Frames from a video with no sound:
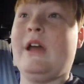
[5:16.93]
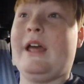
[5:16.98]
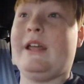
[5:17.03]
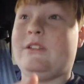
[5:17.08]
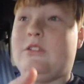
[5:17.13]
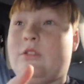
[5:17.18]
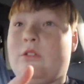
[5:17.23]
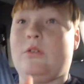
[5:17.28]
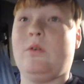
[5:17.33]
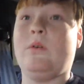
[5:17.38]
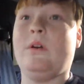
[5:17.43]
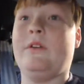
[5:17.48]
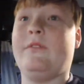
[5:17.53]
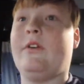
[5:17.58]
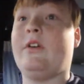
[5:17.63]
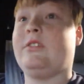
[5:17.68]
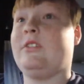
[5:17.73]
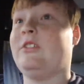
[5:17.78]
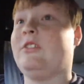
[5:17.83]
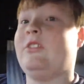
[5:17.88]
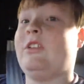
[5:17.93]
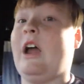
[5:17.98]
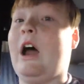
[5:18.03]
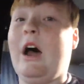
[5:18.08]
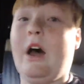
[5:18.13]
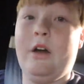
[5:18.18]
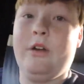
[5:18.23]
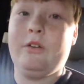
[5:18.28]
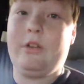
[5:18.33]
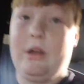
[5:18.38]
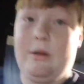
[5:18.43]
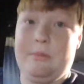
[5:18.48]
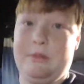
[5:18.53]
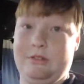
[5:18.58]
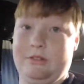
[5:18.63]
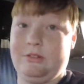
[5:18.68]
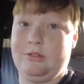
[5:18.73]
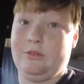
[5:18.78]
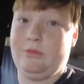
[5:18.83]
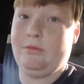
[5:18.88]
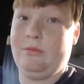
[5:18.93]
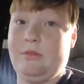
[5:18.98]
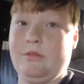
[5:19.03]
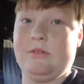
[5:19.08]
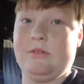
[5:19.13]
and Sequoia versus Tahoe coming soon.